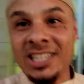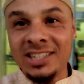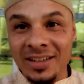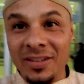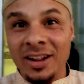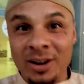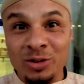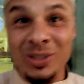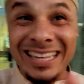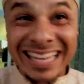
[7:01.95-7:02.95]
each
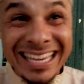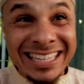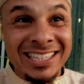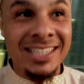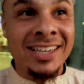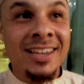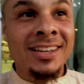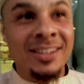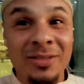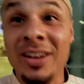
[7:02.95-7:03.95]
700 each
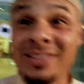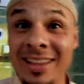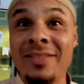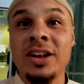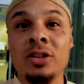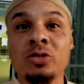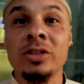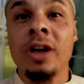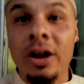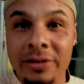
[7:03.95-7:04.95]

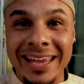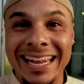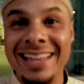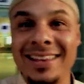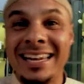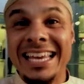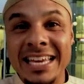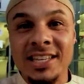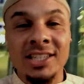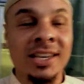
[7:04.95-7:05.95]
700 dollar Canadian
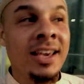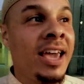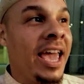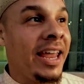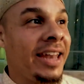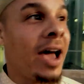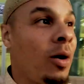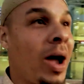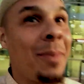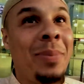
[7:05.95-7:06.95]
each and
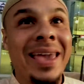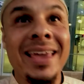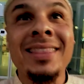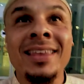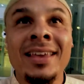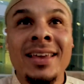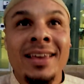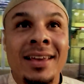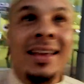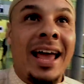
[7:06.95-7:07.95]
now I paid
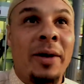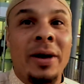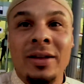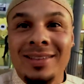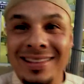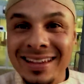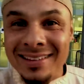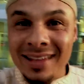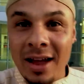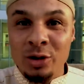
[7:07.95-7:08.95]
around
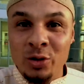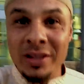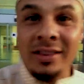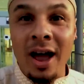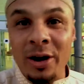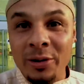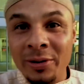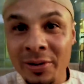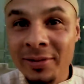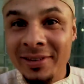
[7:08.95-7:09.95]

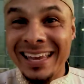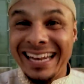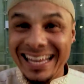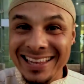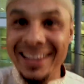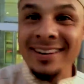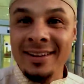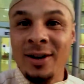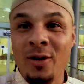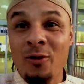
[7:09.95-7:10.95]
$600
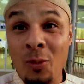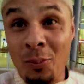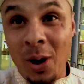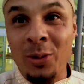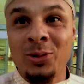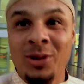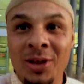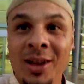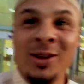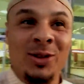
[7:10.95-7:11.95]
Canadian for
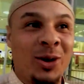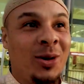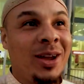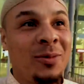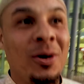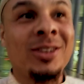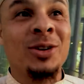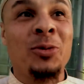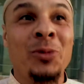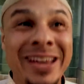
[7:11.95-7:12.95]
both. So it
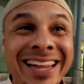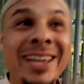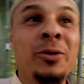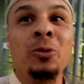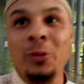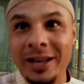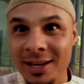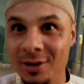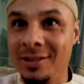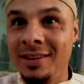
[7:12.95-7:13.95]
was a really,
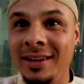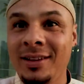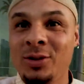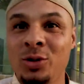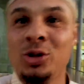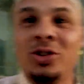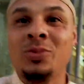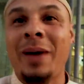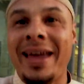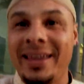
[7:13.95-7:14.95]
really good thing to
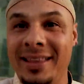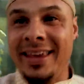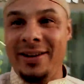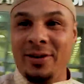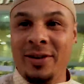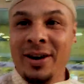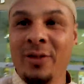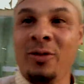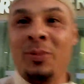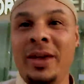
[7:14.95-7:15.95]
just buy it here
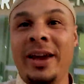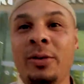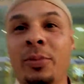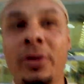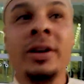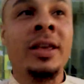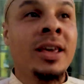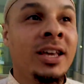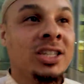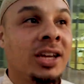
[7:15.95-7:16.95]
from the airport.
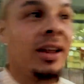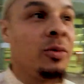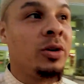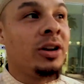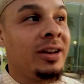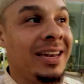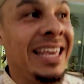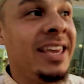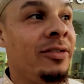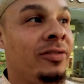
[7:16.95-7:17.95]
Inshallah, we're gonna
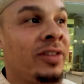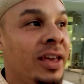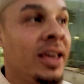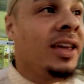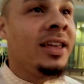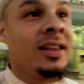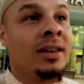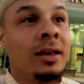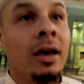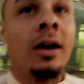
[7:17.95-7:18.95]
leave
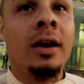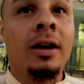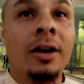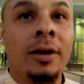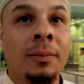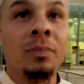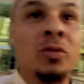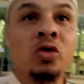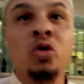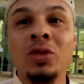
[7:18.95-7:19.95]
in
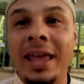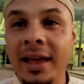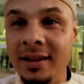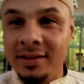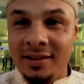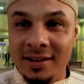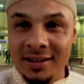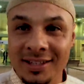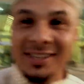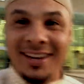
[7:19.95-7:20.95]
um, two days,
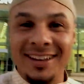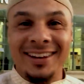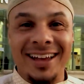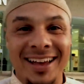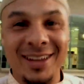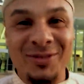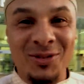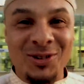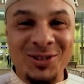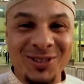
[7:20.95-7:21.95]
inshallah,
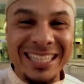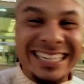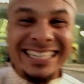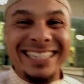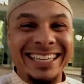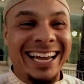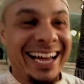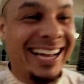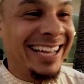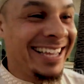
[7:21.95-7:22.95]
for
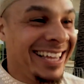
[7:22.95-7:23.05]
Tunisia.